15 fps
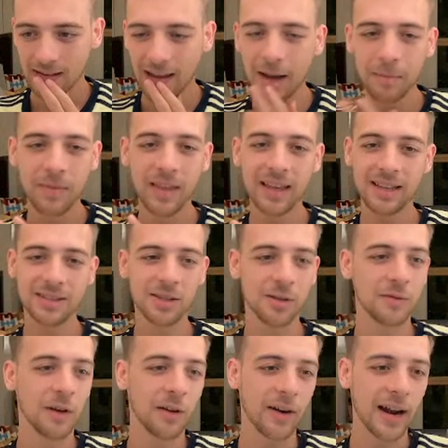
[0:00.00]
I'm thinking too
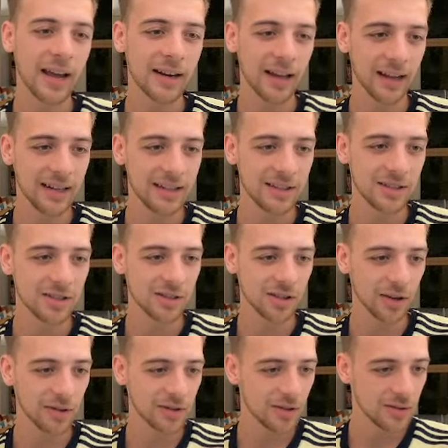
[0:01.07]
far ahead. I need to just
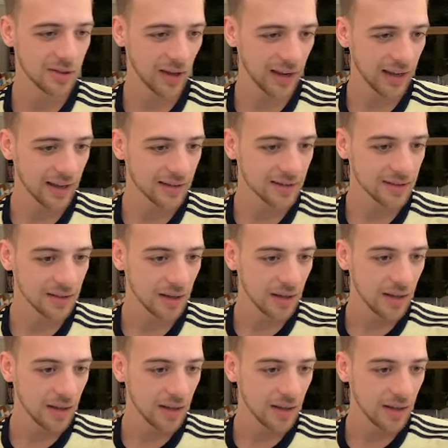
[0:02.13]
go 2 tight ends.